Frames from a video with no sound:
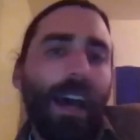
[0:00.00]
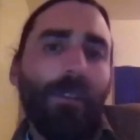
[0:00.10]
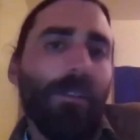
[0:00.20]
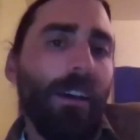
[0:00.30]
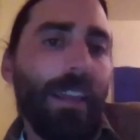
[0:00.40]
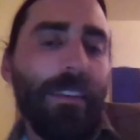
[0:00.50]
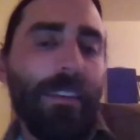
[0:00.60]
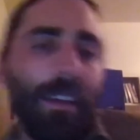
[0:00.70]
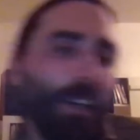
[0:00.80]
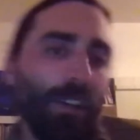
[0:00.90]
I don't know. I
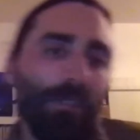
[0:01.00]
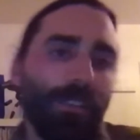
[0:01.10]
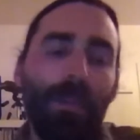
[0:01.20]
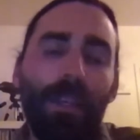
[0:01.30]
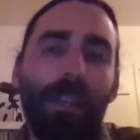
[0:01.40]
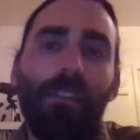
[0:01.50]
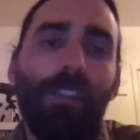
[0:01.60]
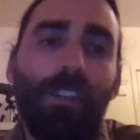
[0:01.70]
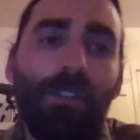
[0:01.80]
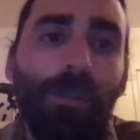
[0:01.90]
think it could just be an
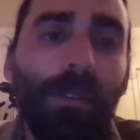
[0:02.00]
individual,